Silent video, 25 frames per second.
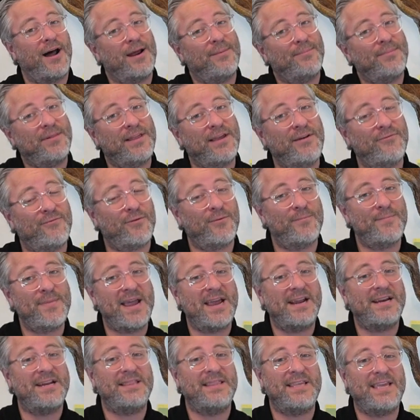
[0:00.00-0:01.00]
I believe we're
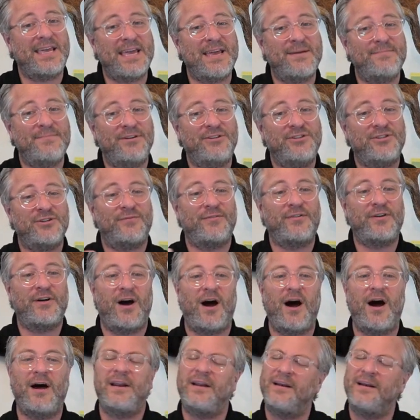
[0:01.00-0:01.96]
made in the image of God.